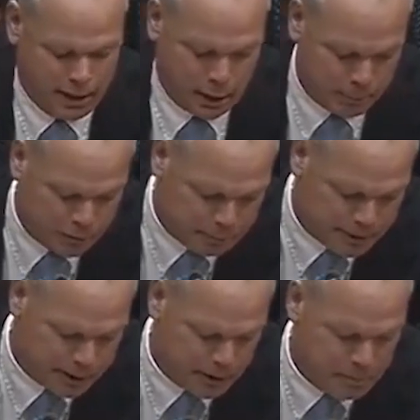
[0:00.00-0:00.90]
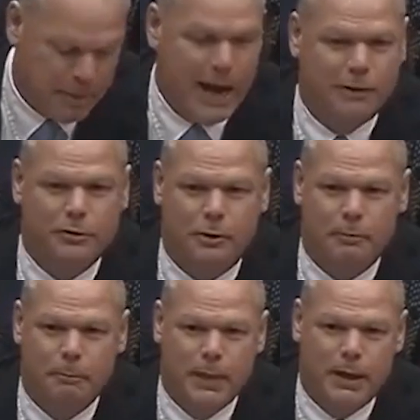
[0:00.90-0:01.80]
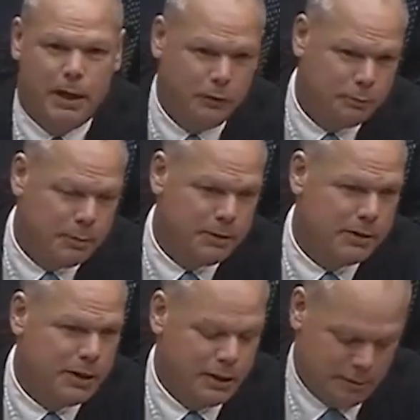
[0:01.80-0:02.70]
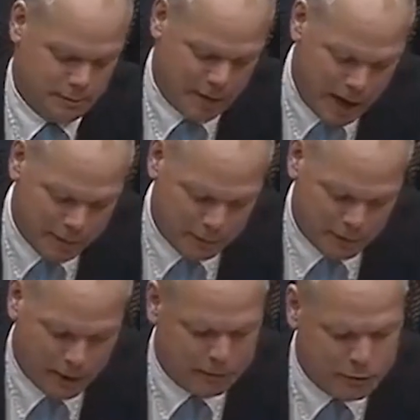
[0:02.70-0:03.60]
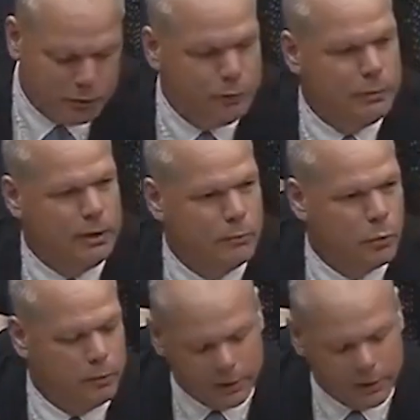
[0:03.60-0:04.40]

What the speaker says: a Presbyterian pastor, husband, father of two, and more